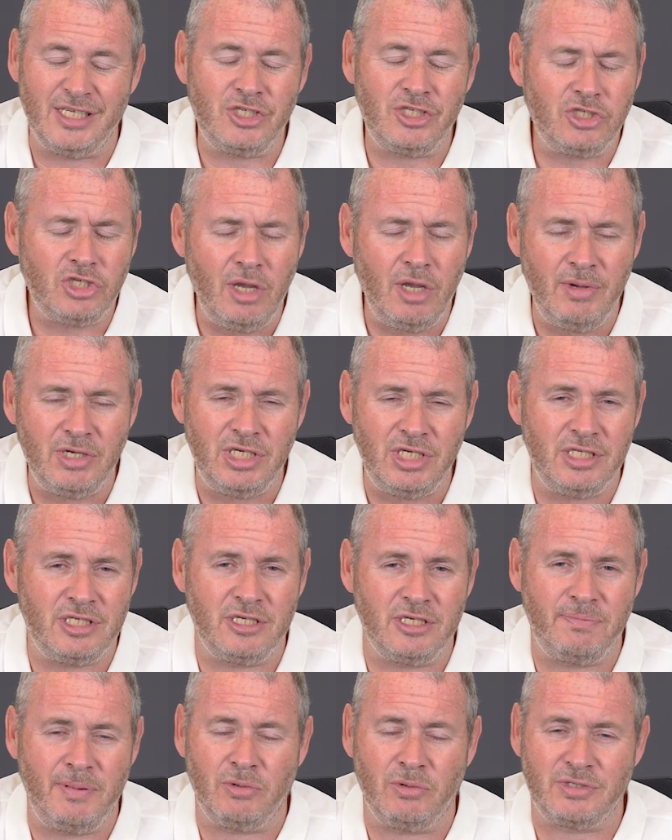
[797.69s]
So much easier
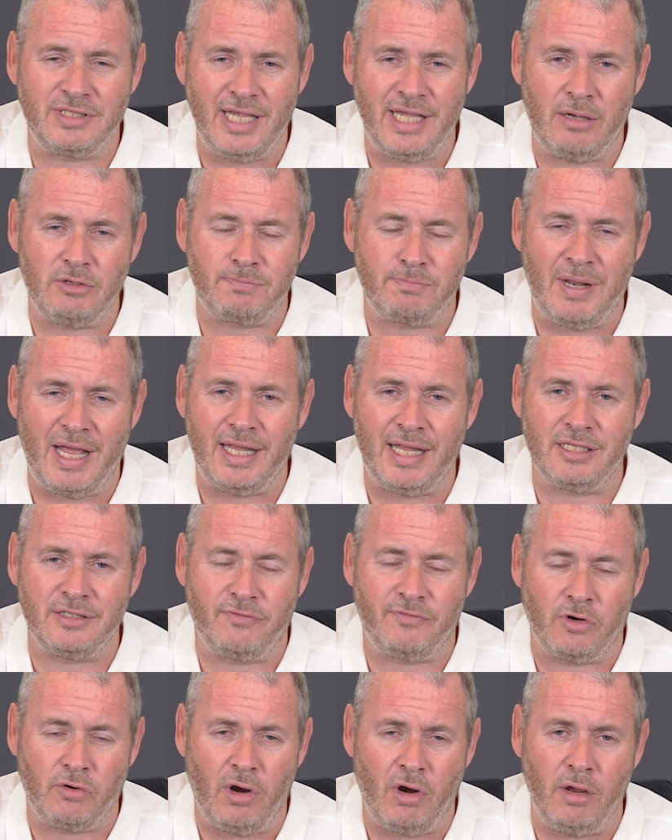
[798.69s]
to build sales plans
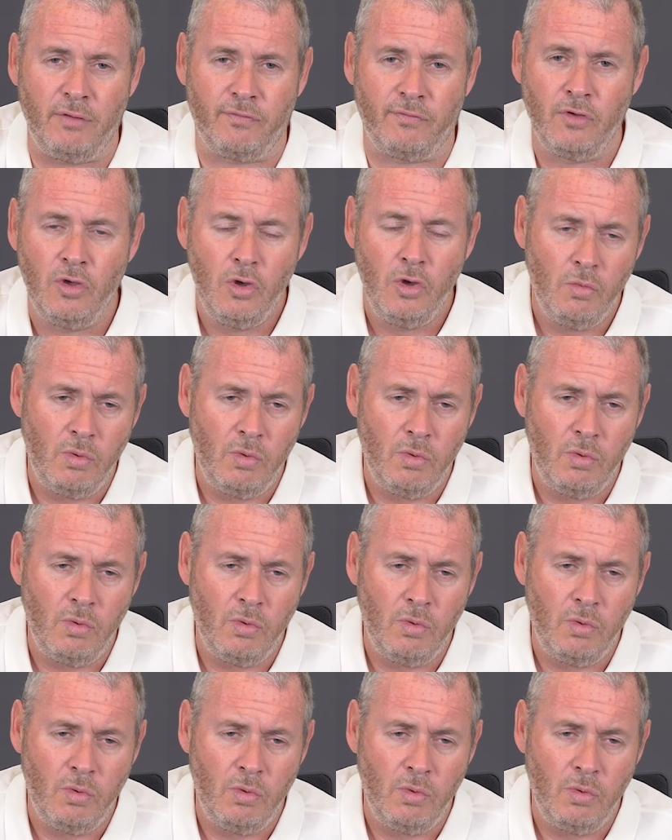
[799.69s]
for growth